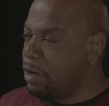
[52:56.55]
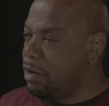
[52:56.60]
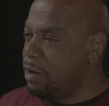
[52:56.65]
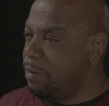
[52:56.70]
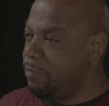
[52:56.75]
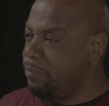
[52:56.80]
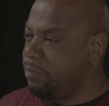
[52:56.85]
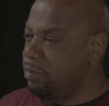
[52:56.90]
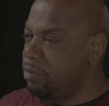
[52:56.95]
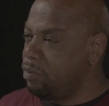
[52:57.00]

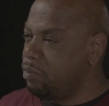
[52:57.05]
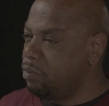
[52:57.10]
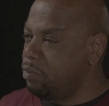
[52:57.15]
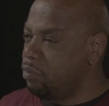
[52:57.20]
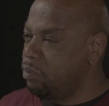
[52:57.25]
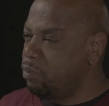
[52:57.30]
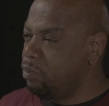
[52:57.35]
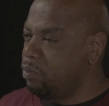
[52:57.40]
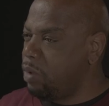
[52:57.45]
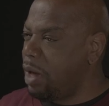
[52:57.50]
Um,
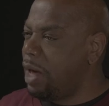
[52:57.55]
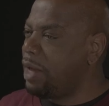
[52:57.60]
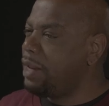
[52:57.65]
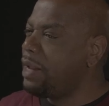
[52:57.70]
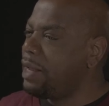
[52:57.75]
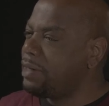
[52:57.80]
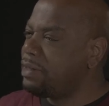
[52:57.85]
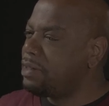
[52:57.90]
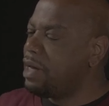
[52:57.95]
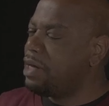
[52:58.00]
how
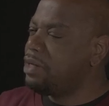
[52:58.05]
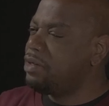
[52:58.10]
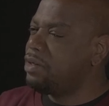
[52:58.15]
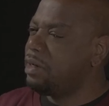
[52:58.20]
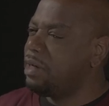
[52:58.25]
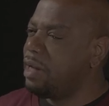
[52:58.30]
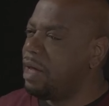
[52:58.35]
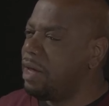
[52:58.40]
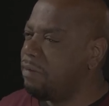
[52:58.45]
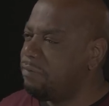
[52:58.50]
did that change
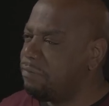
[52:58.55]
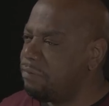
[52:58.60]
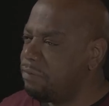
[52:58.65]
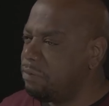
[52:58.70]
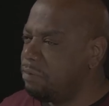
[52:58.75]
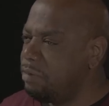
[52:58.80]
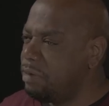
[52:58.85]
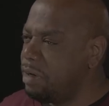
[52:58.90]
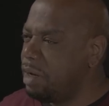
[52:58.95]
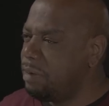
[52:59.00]
your
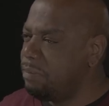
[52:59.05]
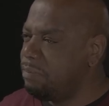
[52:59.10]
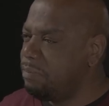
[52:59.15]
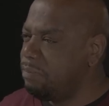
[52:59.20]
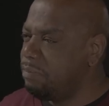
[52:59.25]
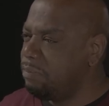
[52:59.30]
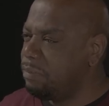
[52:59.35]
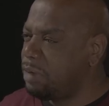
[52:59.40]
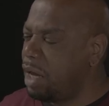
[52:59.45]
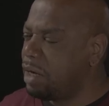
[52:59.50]
life when that
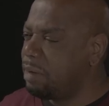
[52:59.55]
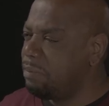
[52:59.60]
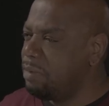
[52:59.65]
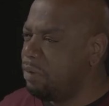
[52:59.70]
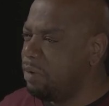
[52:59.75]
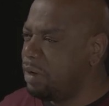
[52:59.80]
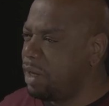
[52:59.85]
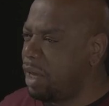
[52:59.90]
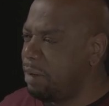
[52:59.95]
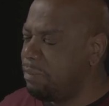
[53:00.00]
documentary